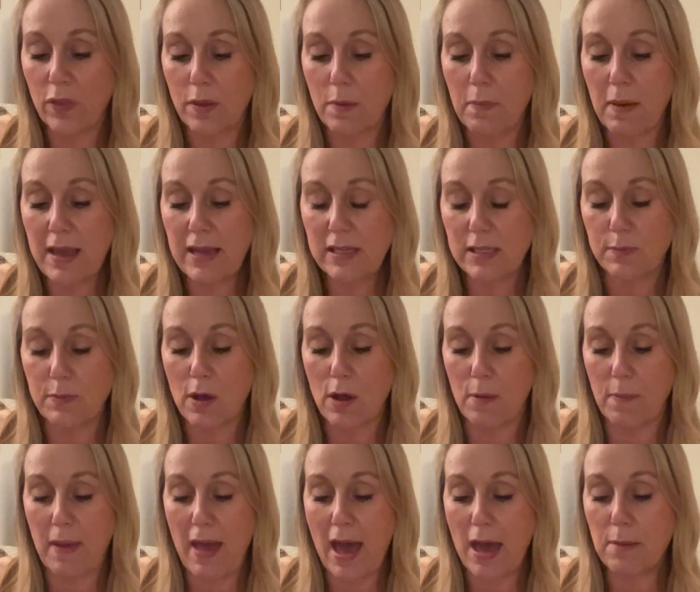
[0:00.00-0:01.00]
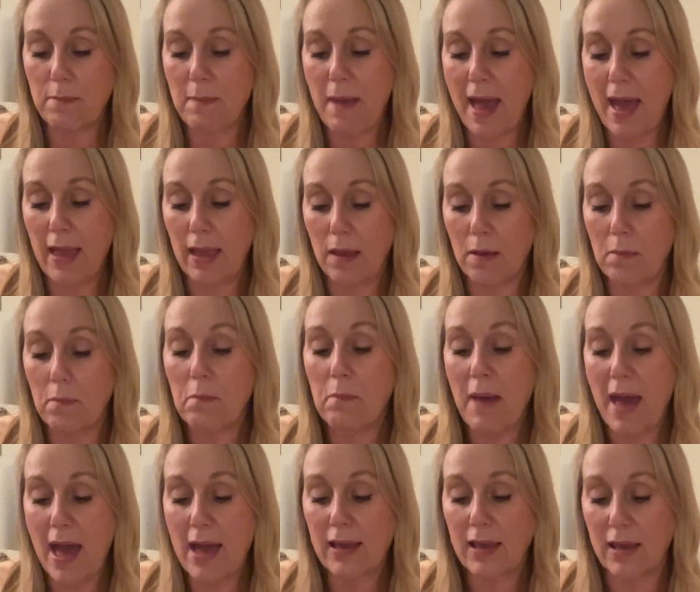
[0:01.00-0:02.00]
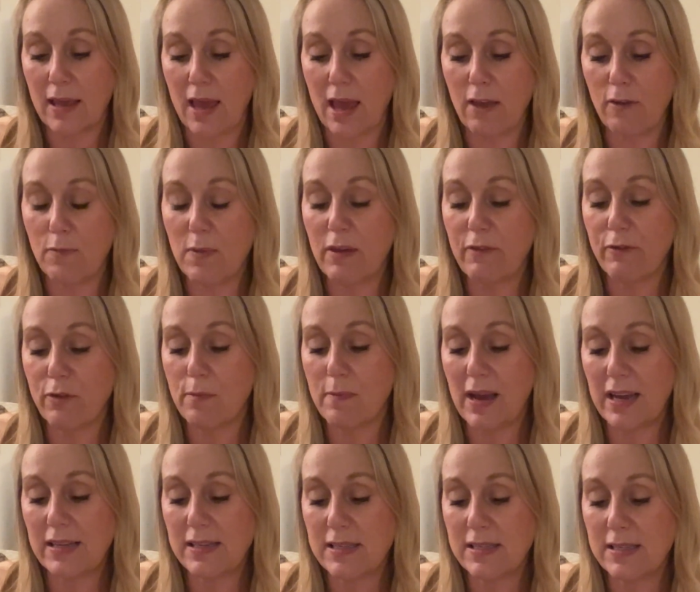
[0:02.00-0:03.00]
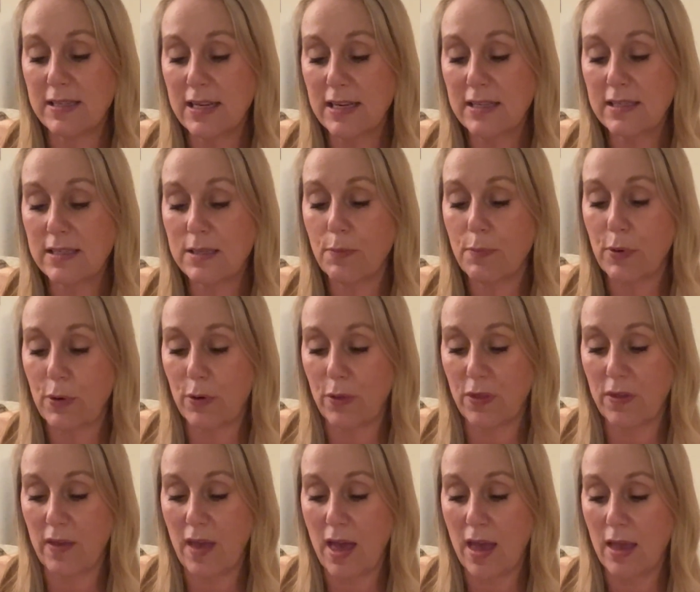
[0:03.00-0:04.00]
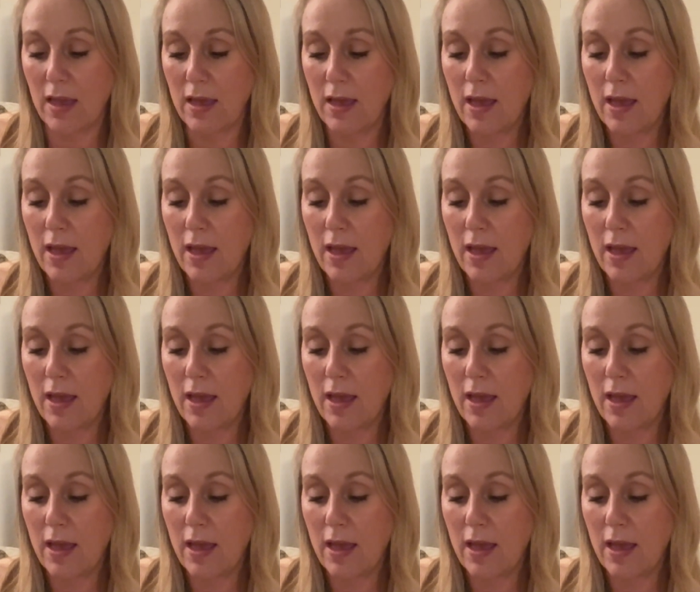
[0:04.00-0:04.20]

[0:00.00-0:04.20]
a baseball bat Mac gave me for my 6th birthday.